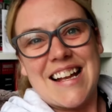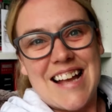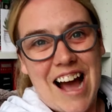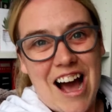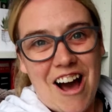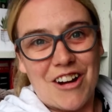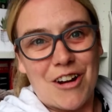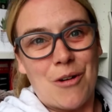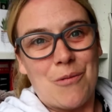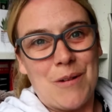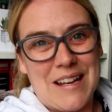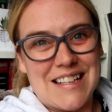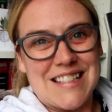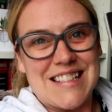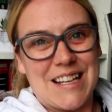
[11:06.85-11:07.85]
Cannot
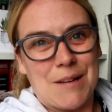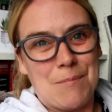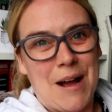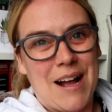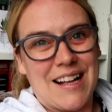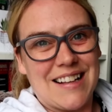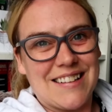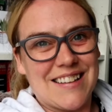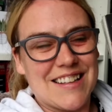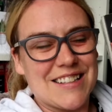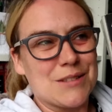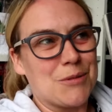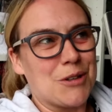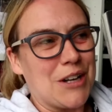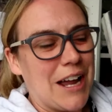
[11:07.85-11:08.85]
wait to get back into
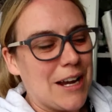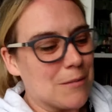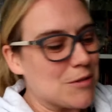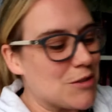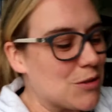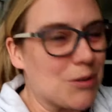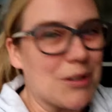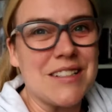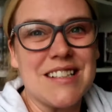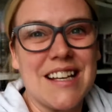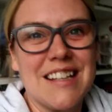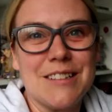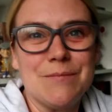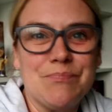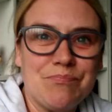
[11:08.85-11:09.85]
this one. I am so
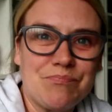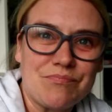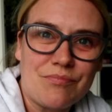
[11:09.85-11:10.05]
excited.